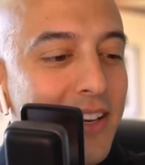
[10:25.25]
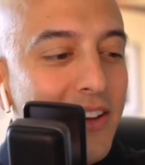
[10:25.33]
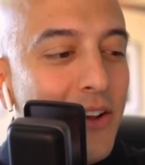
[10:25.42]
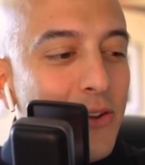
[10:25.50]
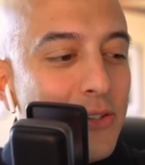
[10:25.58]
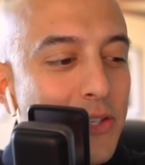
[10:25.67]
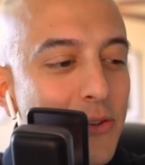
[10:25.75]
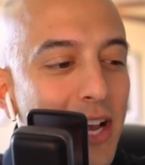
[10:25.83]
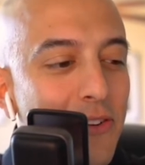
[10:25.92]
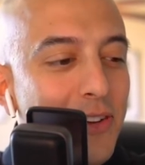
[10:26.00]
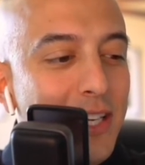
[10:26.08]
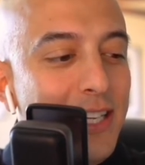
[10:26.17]
right. Do you
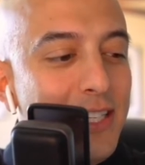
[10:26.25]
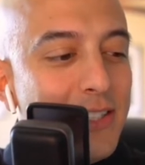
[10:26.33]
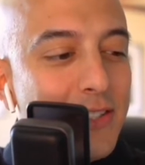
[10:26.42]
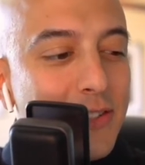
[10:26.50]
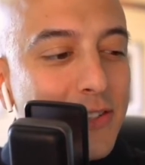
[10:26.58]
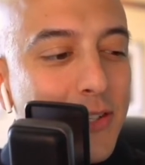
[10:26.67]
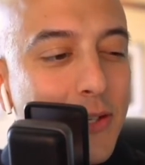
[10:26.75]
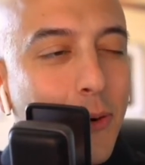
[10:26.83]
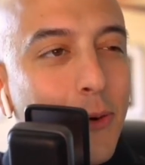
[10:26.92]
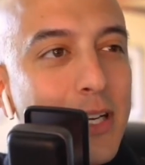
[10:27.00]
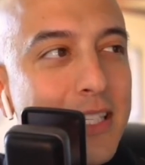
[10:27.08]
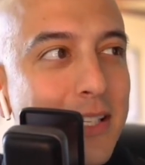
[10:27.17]
have any
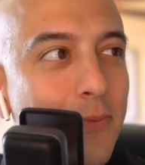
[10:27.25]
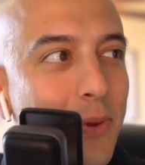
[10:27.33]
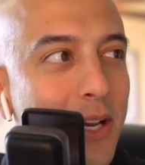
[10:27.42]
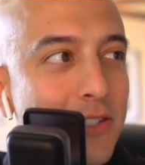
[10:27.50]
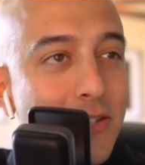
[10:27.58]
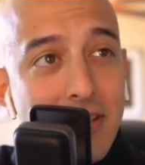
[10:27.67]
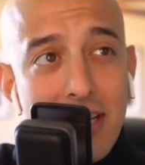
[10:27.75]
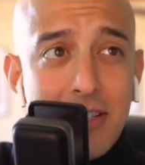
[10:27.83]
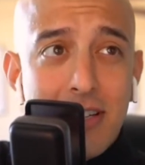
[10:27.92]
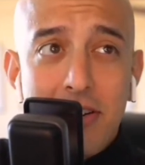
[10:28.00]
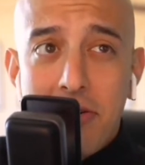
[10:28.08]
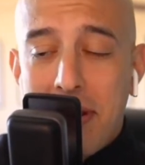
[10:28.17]
stories? Because you said you
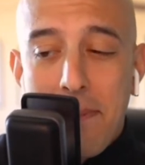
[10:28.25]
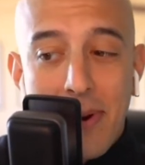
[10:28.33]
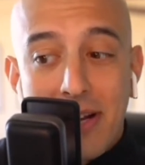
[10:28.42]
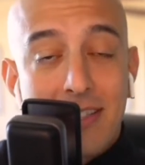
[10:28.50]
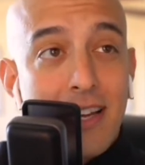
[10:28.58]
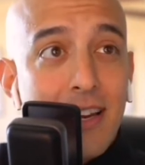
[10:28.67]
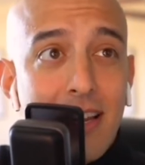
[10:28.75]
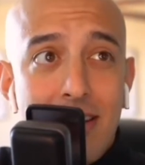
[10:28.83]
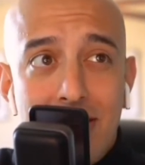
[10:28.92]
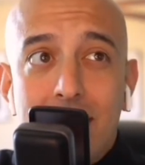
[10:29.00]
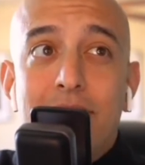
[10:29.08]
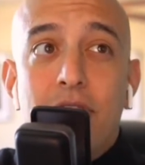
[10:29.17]
didn't know any bus etiquette. You
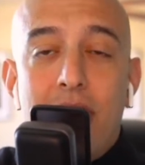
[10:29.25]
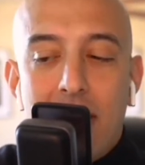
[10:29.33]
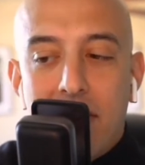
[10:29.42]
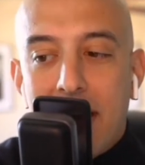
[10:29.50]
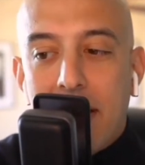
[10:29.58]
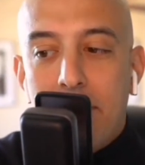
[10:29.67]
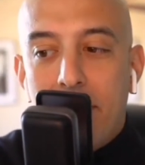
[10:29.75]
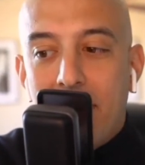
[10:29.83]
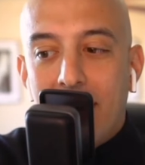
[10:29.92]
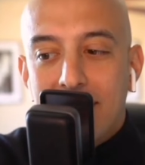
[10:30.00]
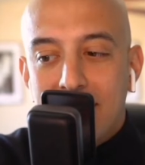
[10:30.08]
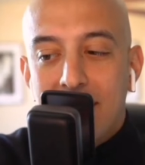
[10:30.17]
didn't even know how to lock a
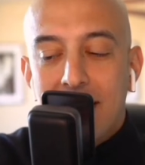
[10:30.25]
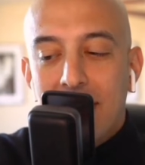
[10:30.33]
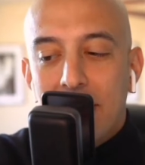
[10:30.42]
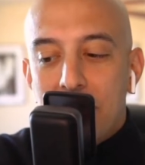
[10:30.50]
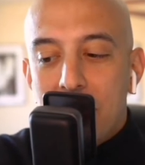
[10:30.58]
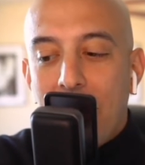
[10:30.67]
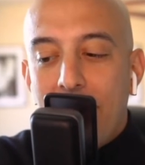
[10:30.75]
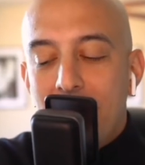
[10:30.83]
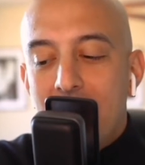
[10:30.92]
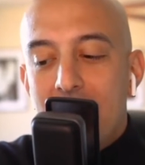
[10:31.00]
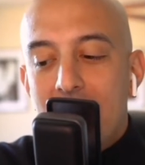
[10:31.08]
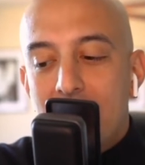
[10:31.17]
bus. Do you have
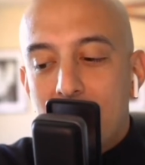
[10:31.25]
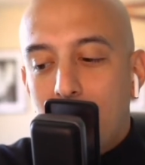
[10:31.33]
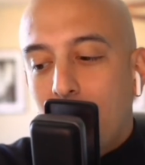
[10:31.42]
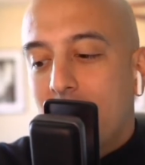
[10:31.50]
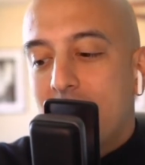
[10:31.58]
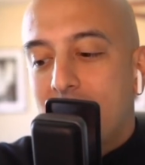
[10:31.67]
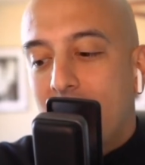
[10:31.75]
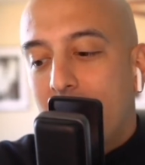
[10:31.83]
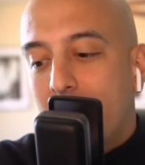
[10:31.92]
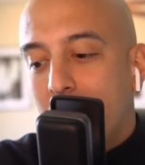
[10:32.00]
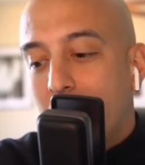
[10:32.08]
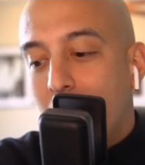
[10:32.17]
any stories
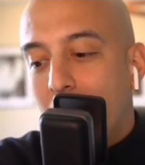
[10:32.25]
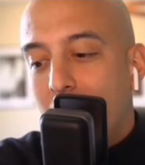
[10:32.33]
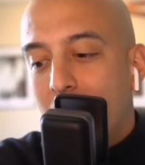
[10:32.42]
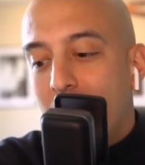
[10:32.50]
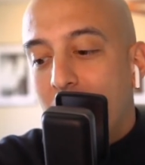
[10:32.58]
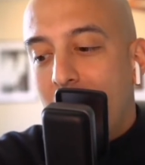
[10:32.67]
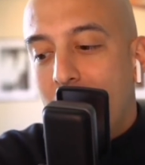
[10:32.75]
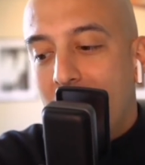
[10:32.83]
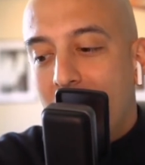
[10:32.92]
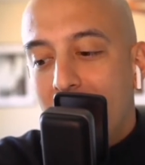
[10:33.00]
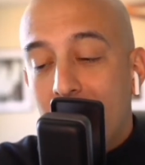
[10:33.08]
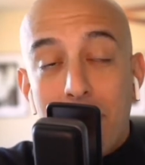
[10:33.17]
of
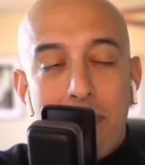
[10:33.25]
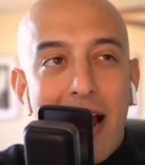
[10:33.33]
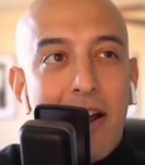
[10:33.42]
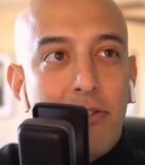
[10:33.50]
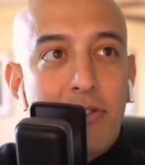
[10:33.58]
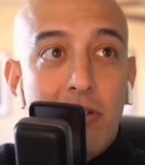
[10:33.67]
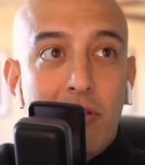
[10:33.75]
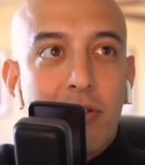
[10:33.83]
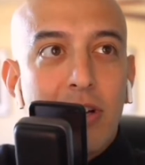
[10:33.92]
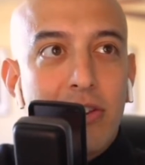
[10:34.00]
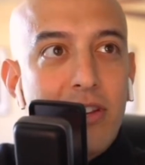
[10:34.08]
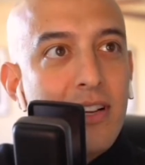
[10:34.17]
maybe your path to
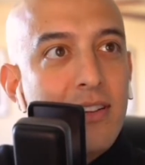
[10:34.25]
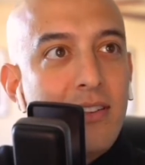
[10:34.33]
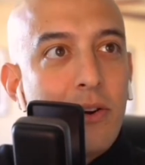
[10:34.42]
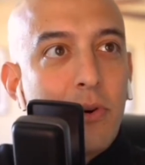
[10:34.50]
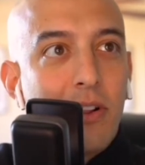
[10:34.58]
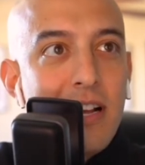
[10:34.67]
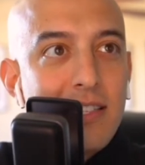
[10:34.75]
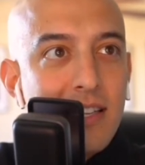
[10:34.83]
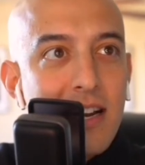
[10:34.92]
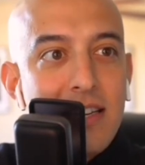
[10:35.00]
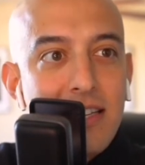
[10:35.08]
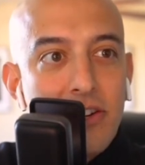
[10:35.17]
learning things that were less than
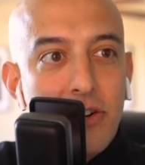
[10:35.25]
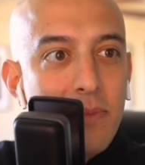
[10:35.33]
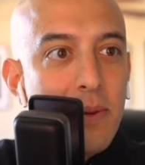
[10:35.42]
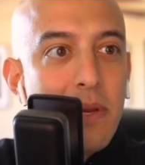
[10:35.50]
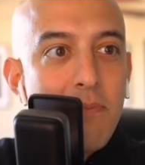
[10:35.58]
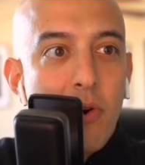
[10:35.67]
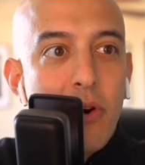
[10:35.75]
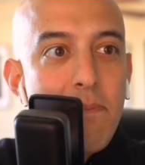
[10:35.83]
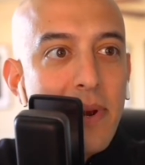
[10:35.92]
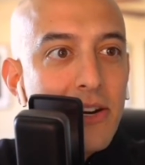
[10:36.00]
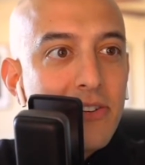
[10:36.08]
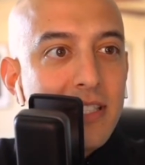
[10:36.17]
ideal or maybe more
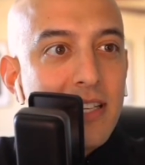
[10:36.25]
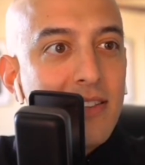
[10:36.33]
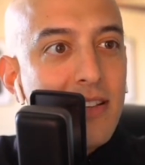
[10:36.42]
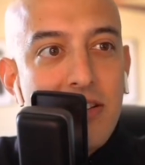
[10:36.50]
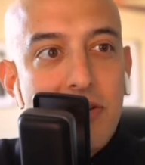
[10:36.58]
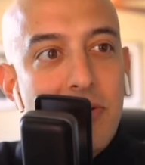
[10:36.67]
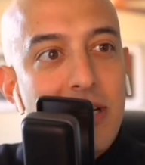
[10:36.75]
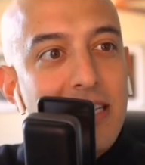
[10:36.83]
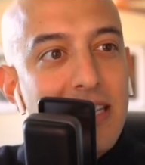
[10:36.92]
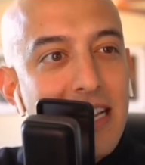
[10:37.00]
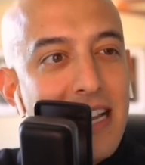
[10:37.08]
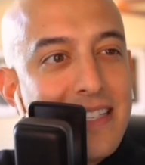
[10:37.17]
embarrassing than you
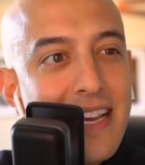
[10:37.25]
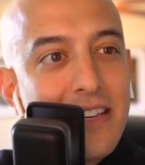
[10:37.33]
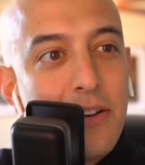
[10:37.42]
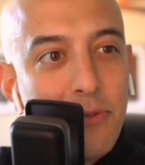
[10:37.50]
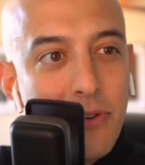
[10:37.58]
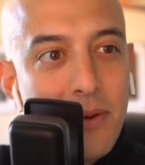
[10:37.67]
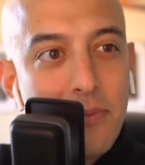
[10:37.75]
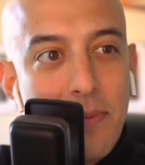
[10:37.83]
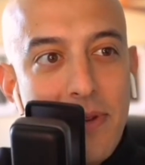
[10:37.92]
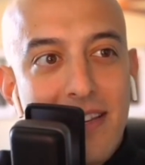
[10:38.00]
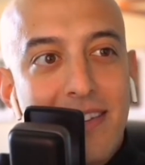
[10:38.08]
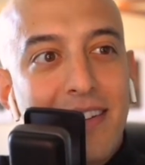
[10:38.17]
intended for them to
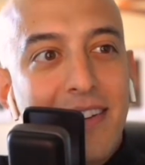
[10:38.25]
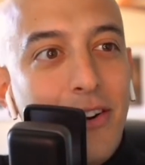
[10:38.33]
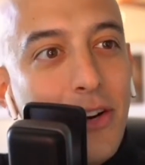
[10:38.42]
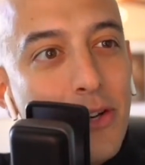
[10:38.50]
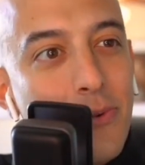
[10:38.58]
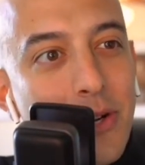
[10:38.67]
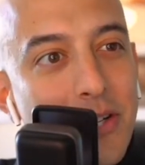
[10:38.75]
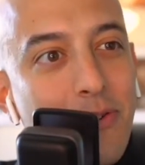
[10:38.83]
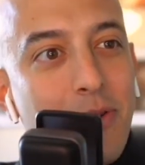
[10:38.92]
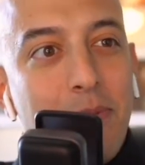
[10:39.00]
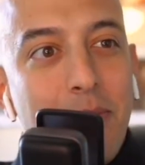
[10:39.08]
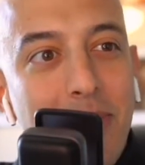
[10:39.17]
be or you wish for them to